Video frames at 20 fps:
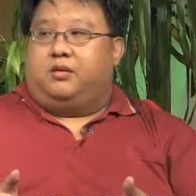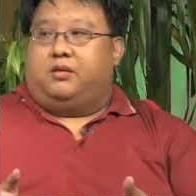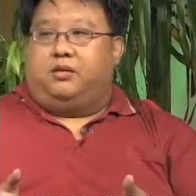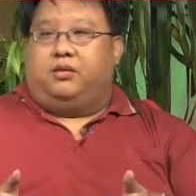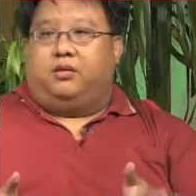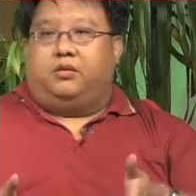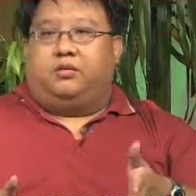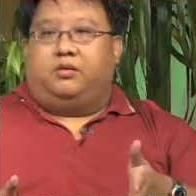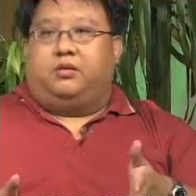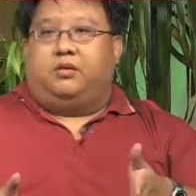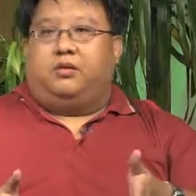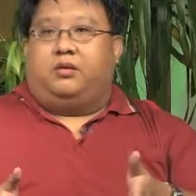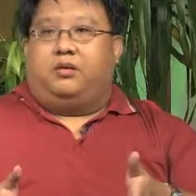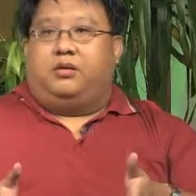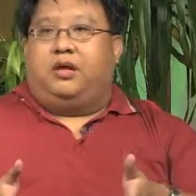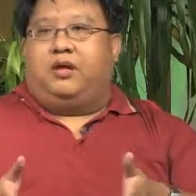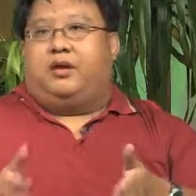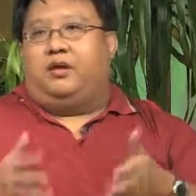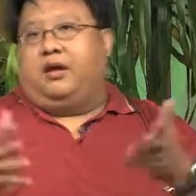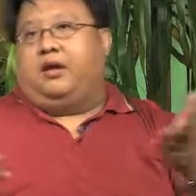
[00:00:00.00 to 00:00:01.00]
you know
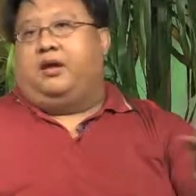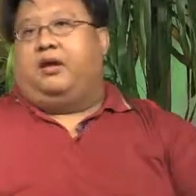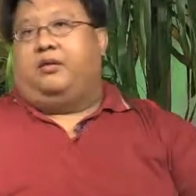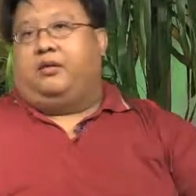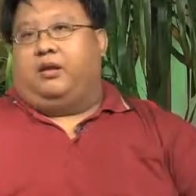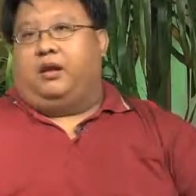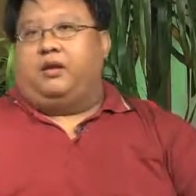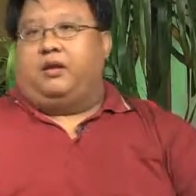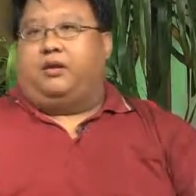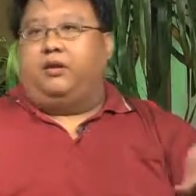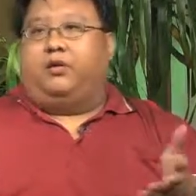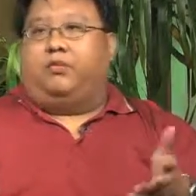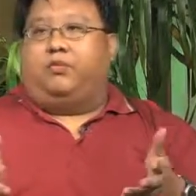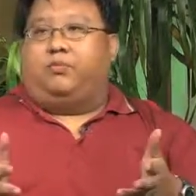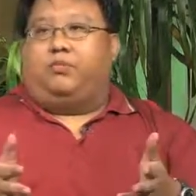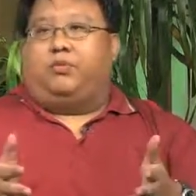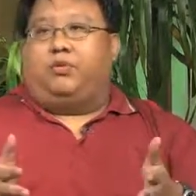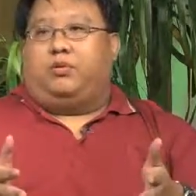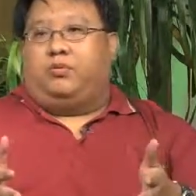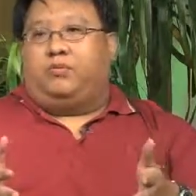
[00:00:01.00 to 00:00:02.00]
like like, like you
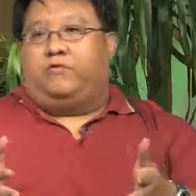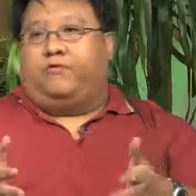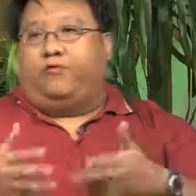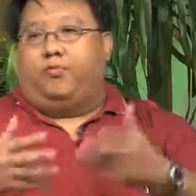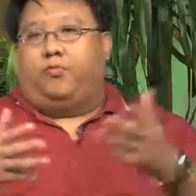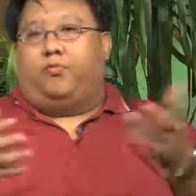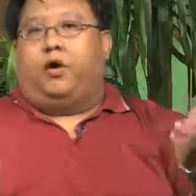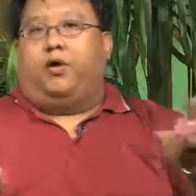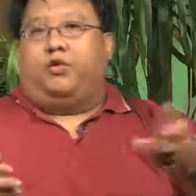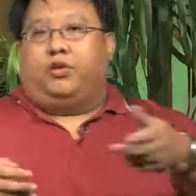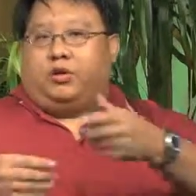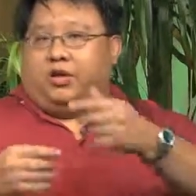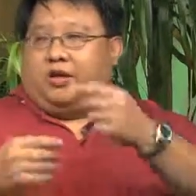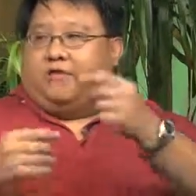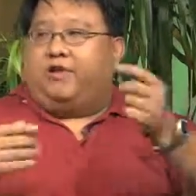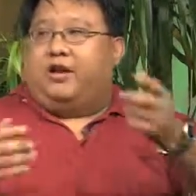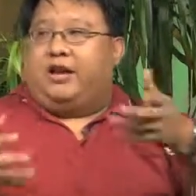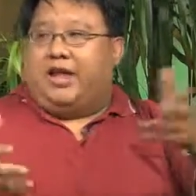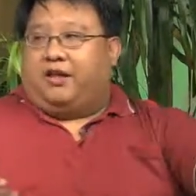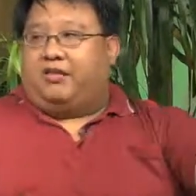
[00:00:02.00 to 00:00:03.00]
know football you
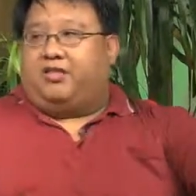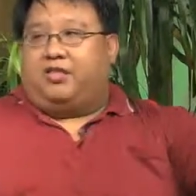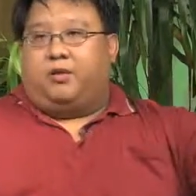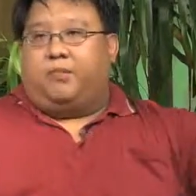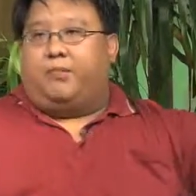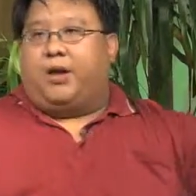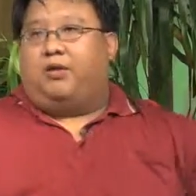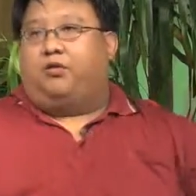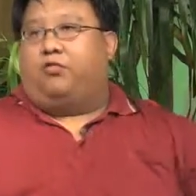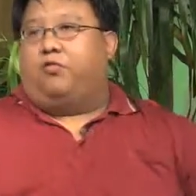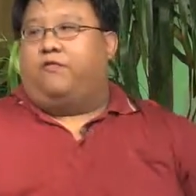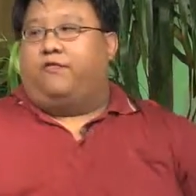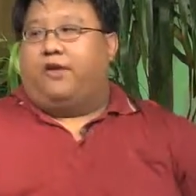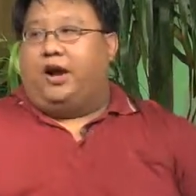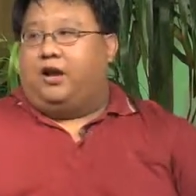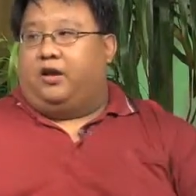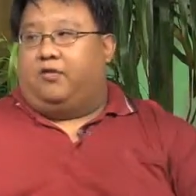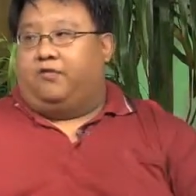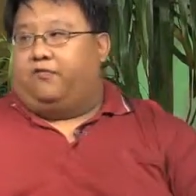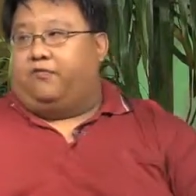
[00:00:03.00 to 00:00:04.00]
give a lengthy ban to
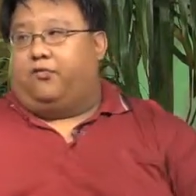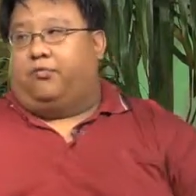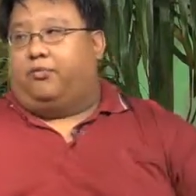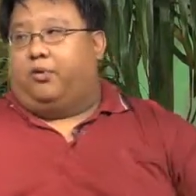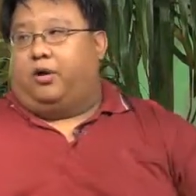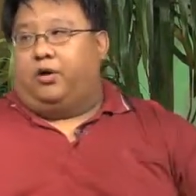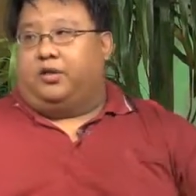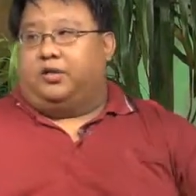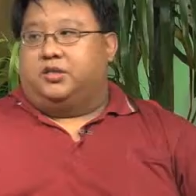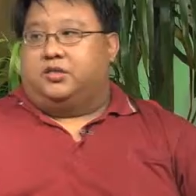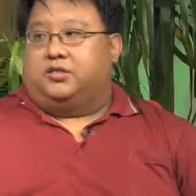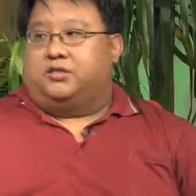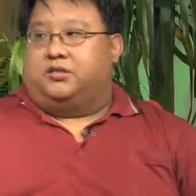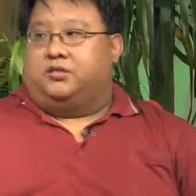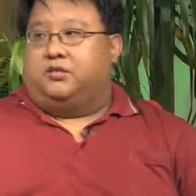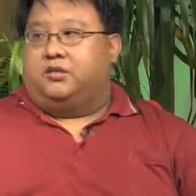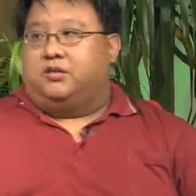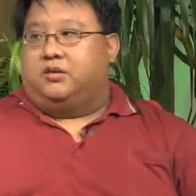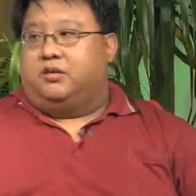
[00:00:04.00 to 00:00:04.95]
violent footballers